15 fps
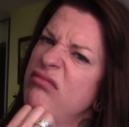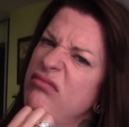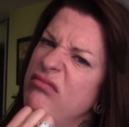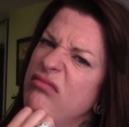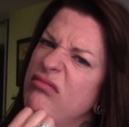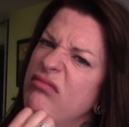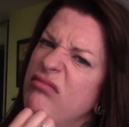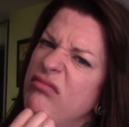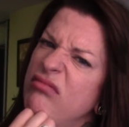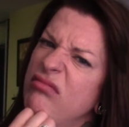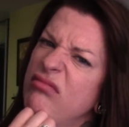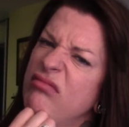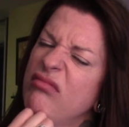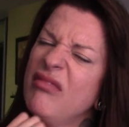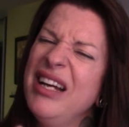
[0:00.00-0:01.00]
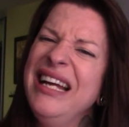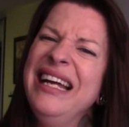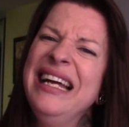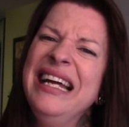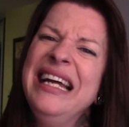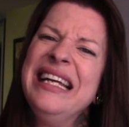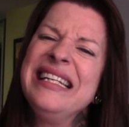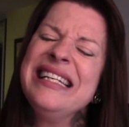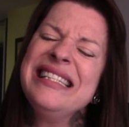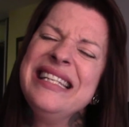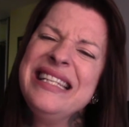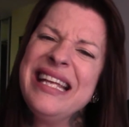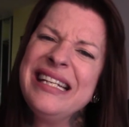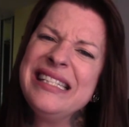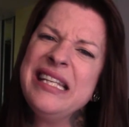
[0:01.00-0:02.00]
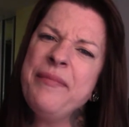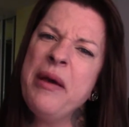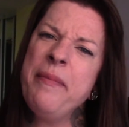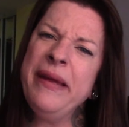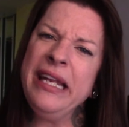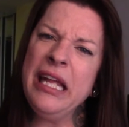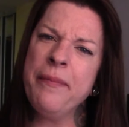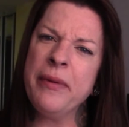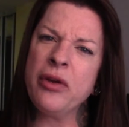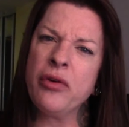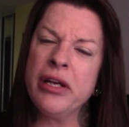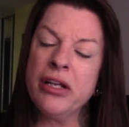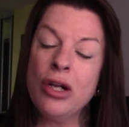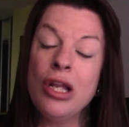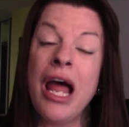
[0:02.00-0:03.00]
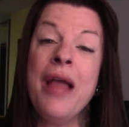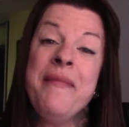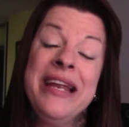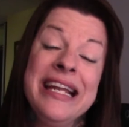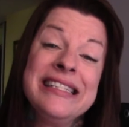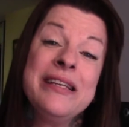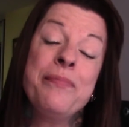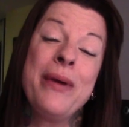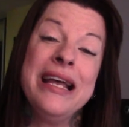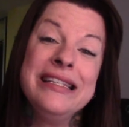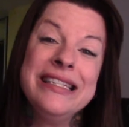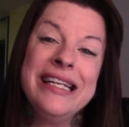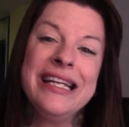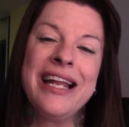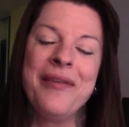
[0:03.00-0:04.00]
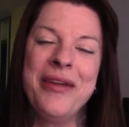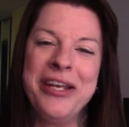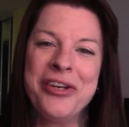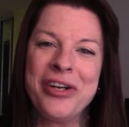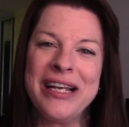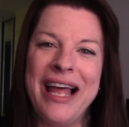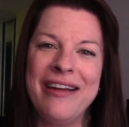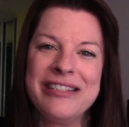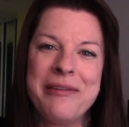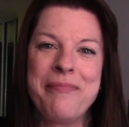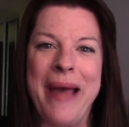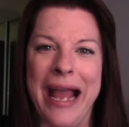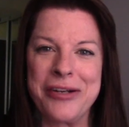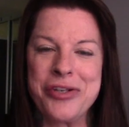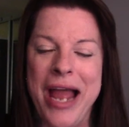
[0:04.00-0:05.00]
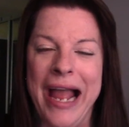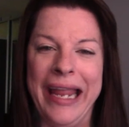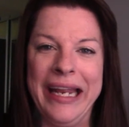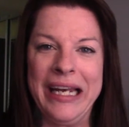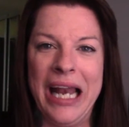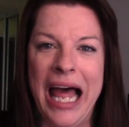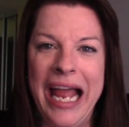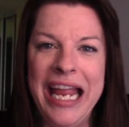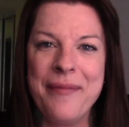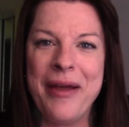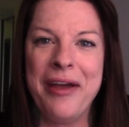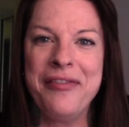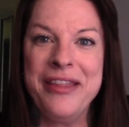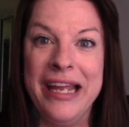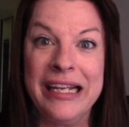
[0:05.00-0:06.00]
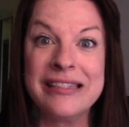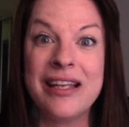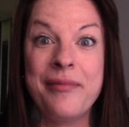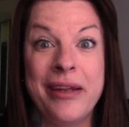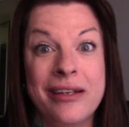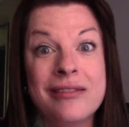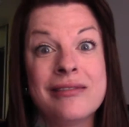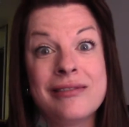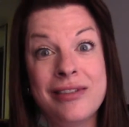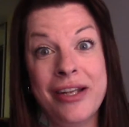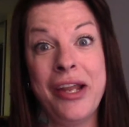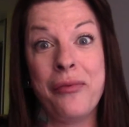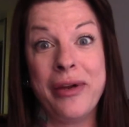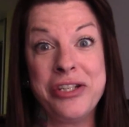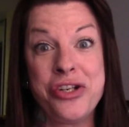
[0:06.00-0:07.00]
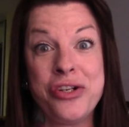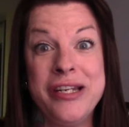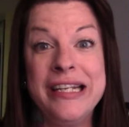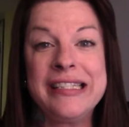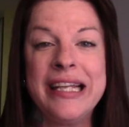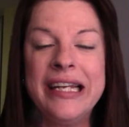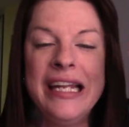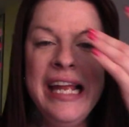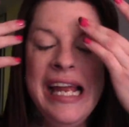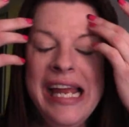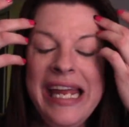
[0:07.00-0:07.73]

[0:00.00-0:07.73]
Hmm doesn't that seem a bit hypocritical? I mean, as a president, I mean, you're allowed to backtrack and lie about things. I mean, look at Richard Nixon.